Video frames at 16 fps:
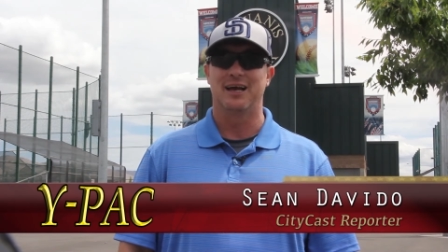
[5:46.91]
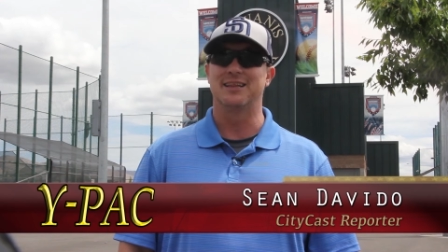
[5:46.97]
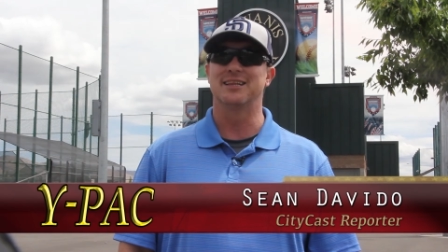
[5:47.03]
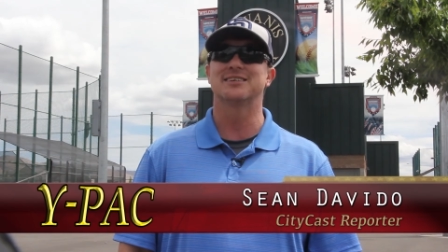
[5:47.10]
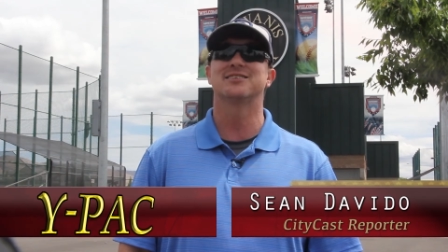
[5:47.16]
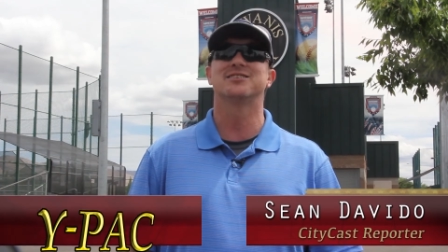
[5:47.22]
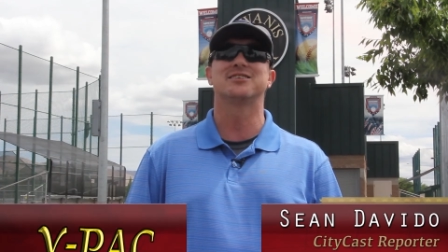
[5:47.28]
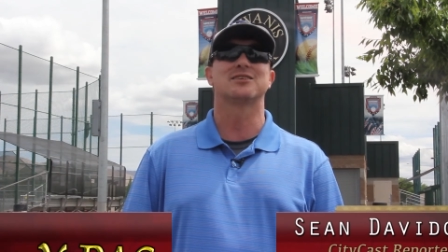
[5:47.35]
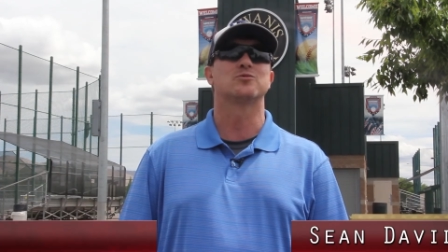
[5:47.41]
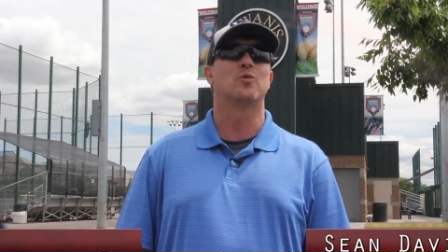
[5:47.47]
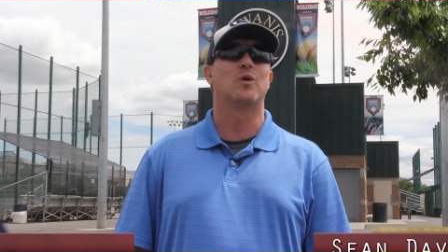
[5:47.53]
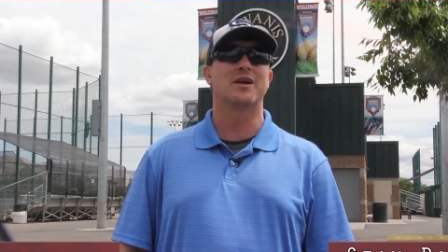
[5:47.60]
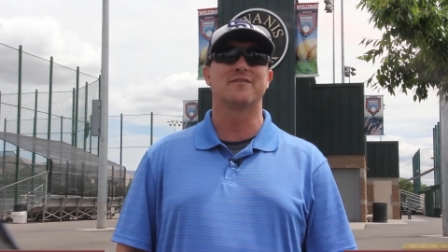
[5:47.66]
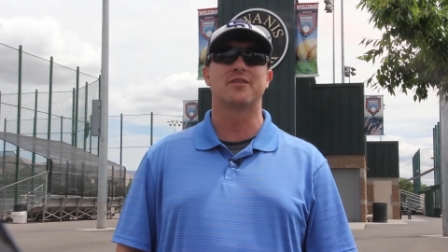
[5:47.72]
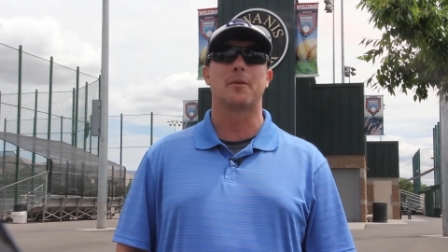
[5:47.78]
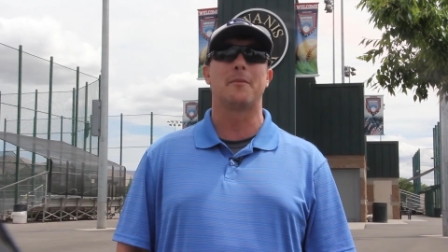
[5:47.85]
And this is just
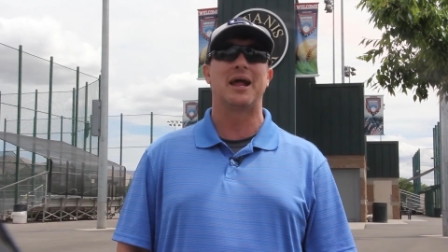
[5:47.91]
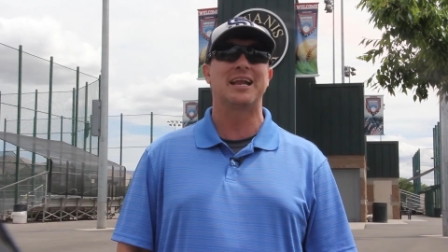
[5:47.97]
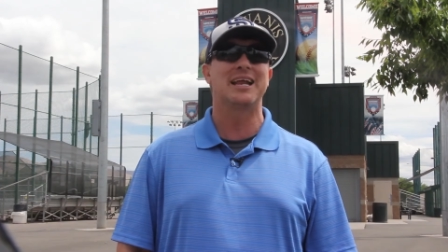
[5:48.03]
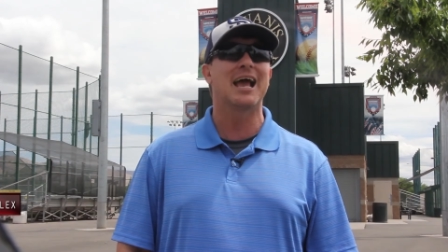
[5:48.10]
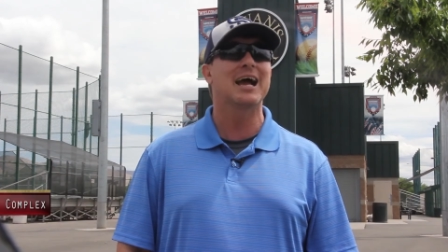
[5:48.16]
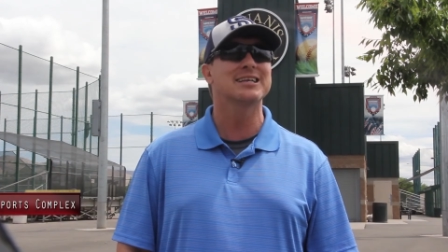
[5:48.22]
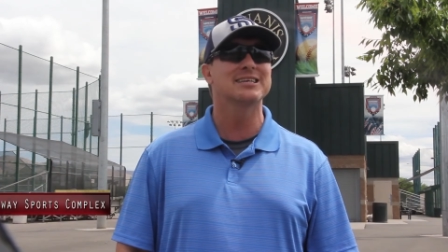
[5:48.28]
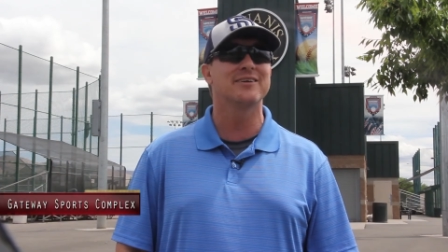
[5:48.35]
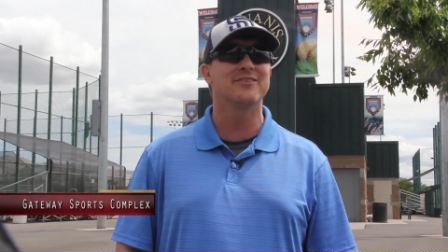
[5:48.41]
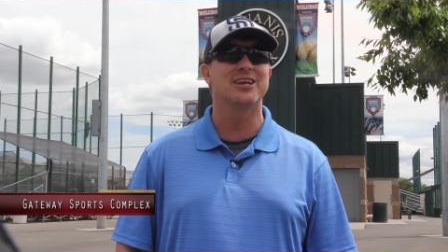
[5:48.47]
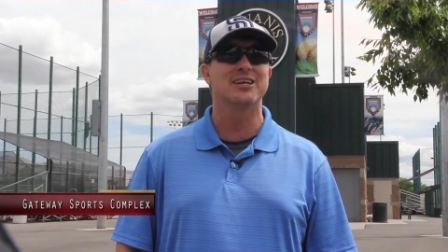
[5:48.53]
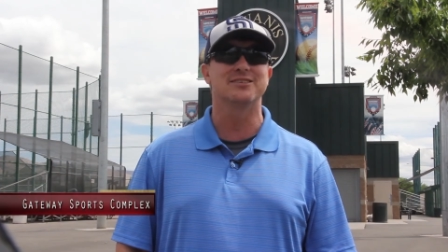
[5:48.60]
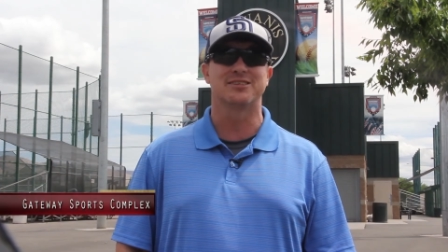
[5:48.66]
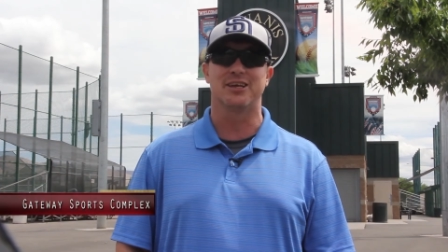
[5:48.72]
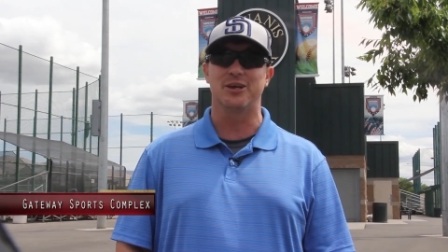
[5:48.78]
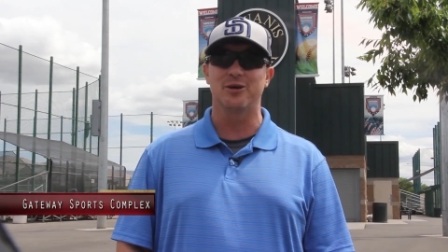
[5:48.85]
one of the many
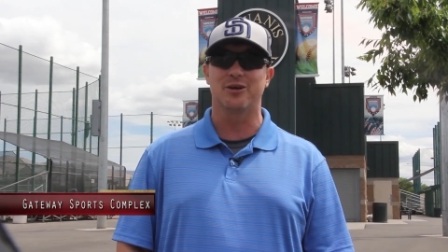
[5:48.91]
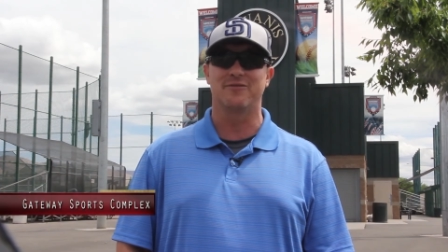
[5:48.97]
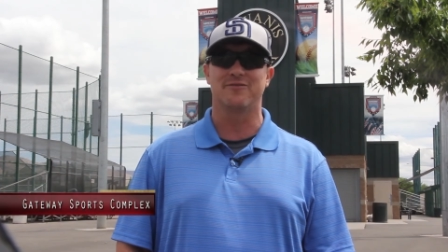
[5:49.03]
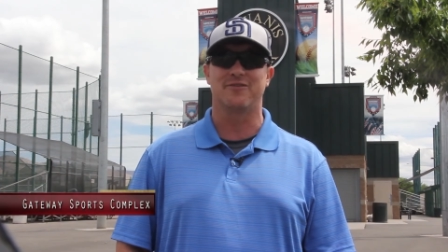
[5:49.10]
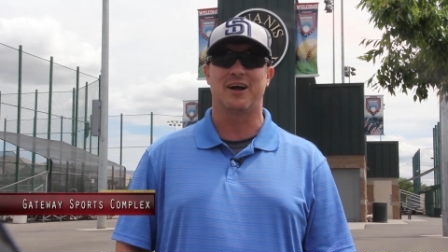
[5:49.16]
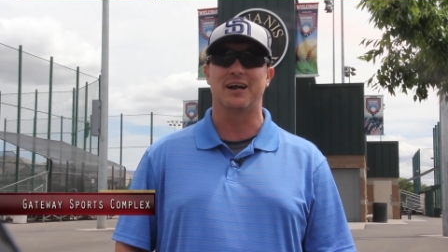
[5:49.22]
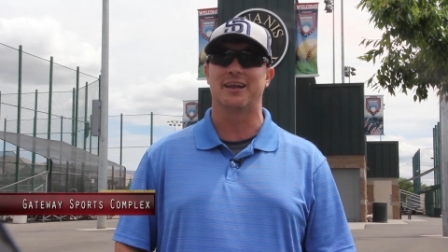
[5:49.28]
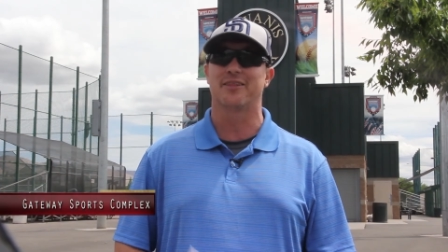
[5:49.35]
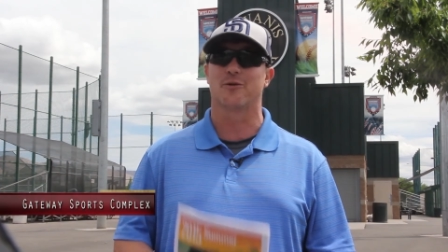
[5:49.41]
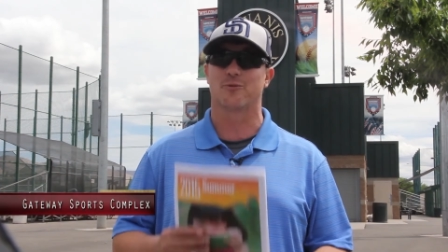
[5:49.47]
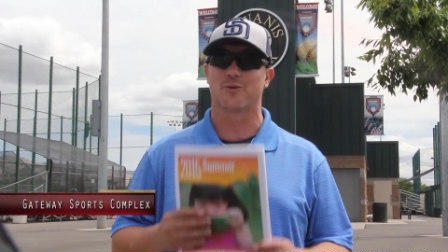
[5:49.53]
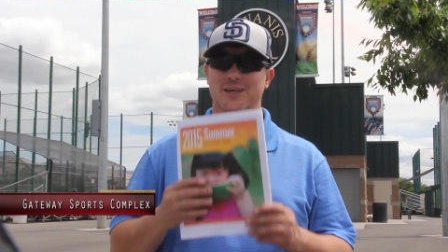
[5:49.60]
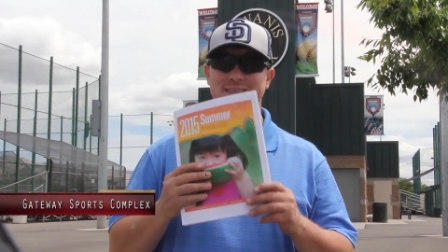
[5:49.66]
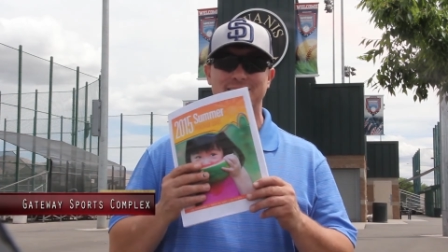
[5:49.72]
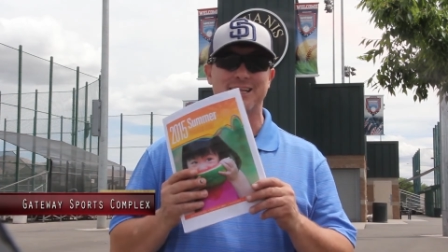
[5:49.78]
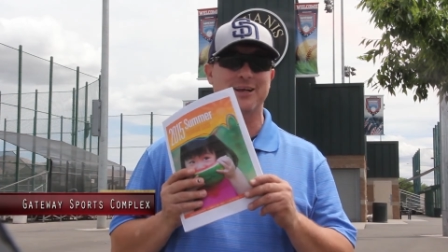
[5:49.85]
activities that you can find in the
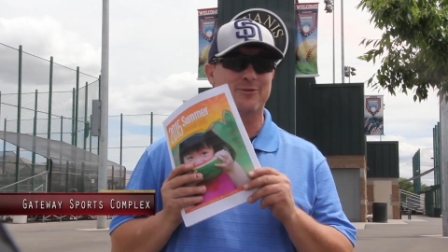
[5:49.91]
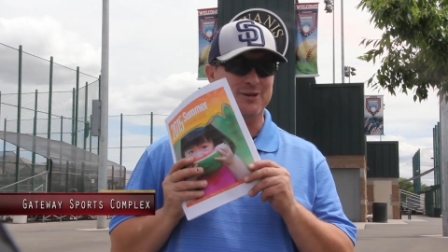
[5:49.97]
recently